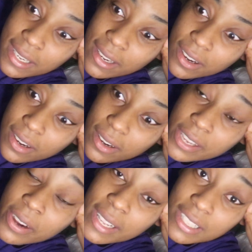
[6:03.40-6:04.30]
there
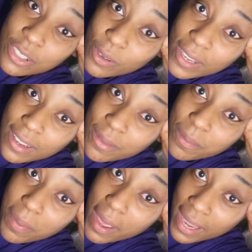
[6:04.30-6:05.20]
starting to get
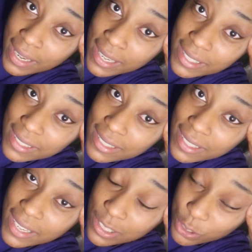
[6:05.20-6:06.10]
panicked
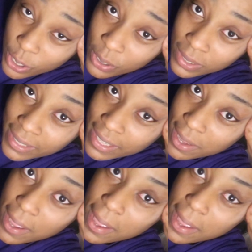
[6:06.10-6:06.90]
internally,